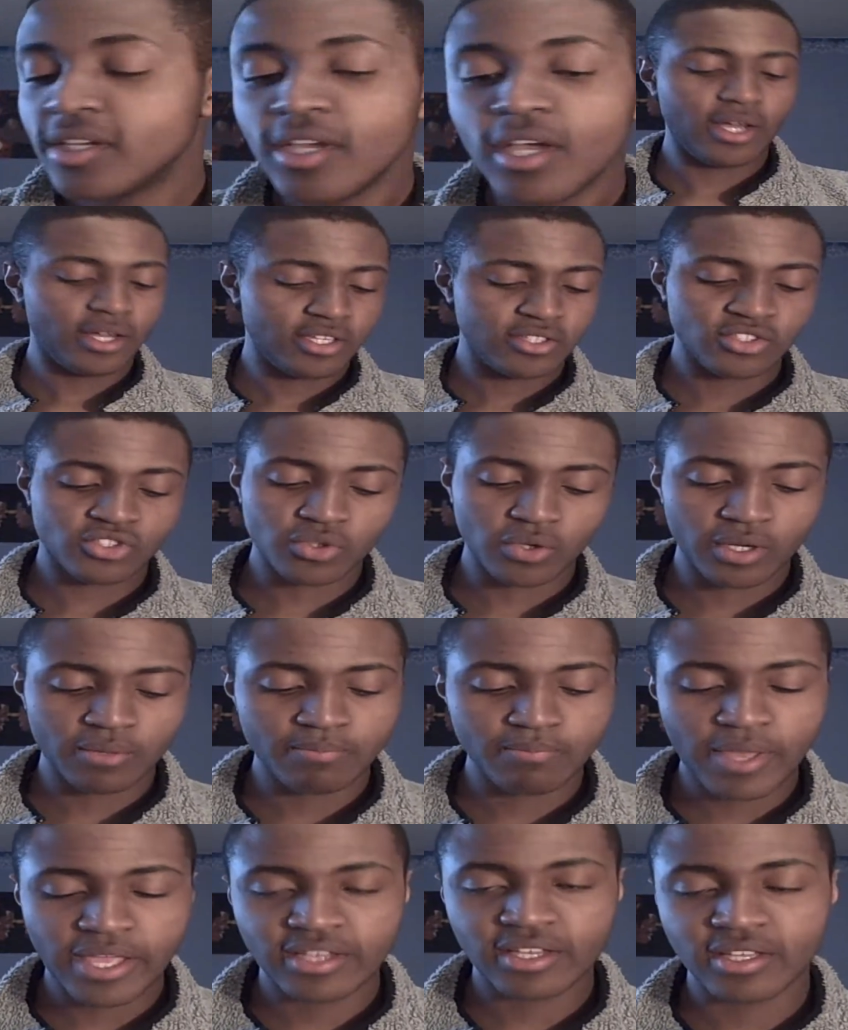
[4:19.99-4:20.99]
I enjoyed
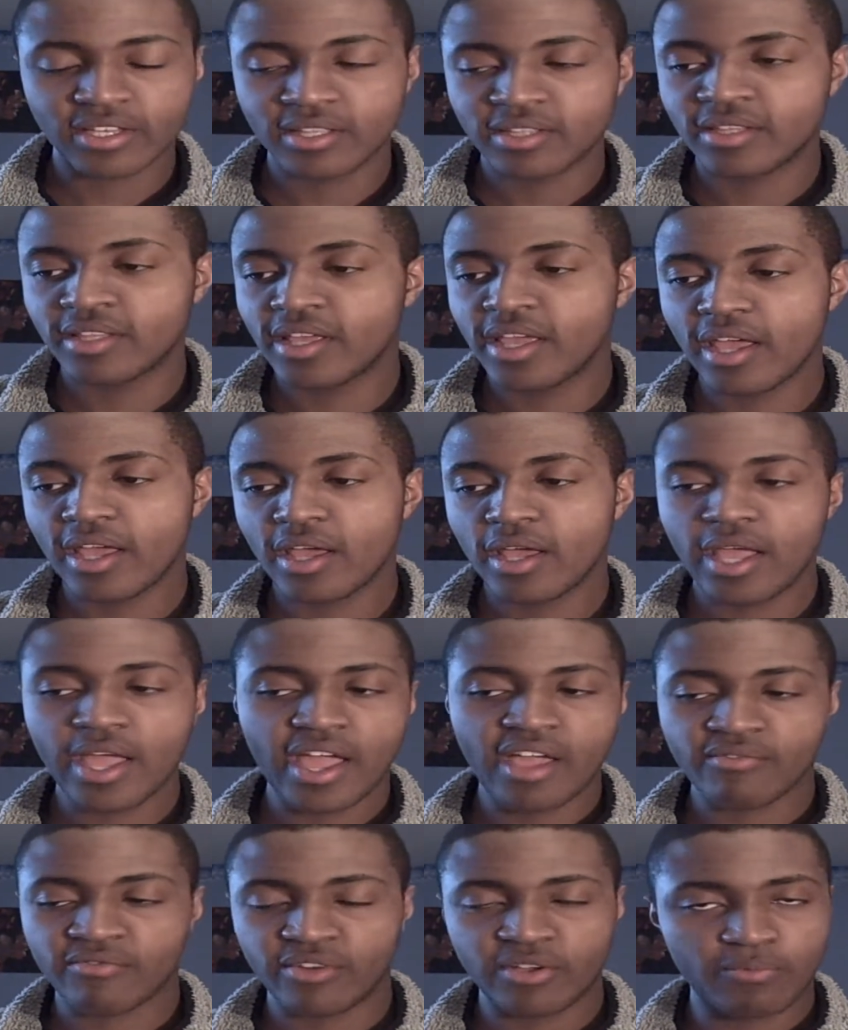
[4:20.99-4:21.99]
making
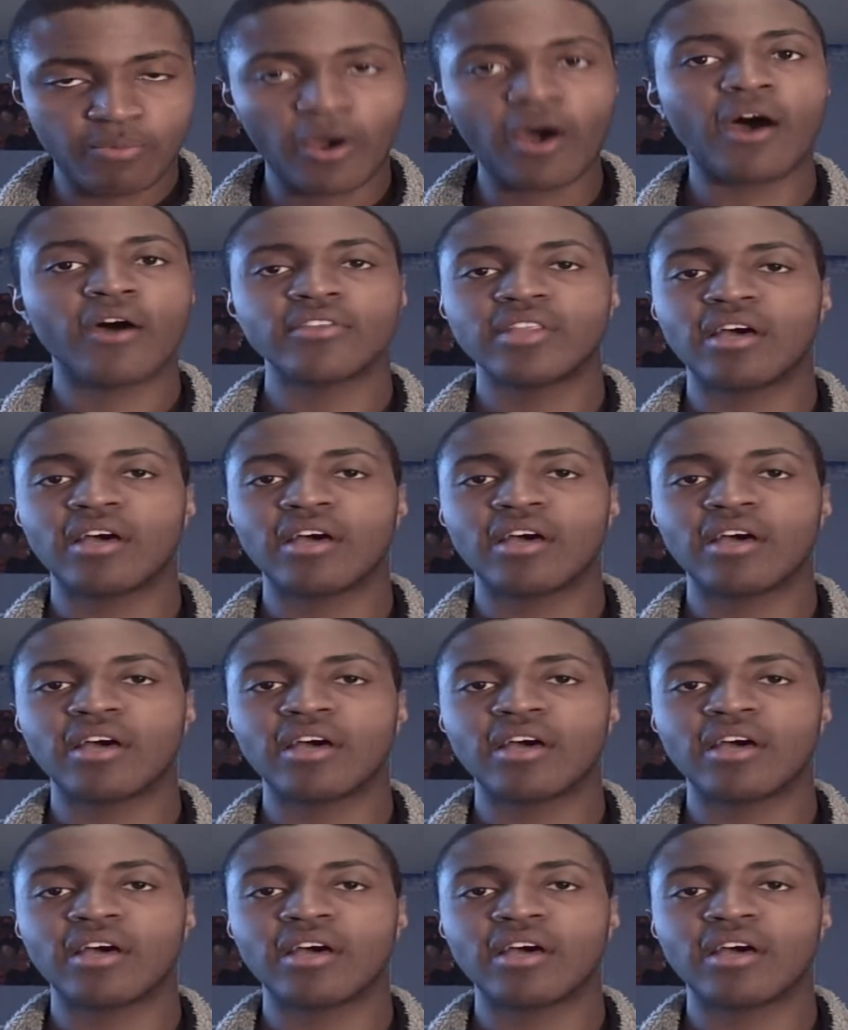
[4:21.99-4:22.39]
every part of